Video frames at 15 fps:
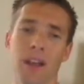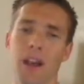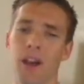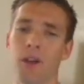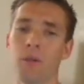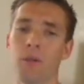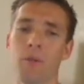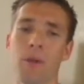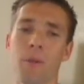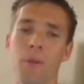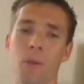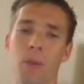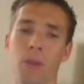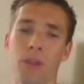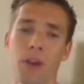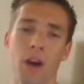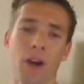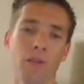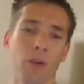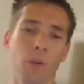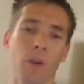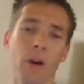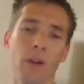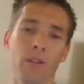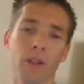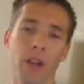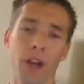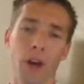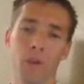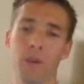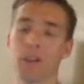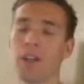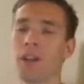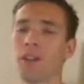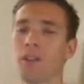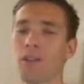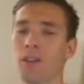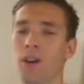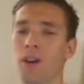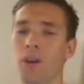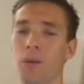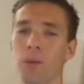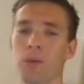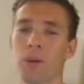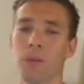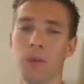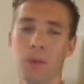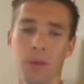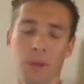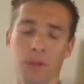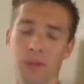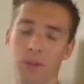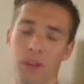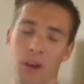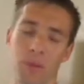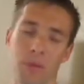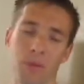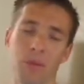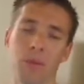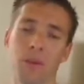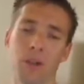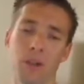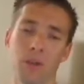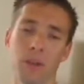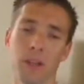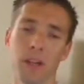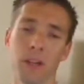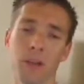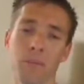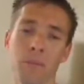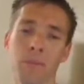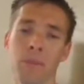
I don't remember what the offer was now, but chances are it was something business opportunity related.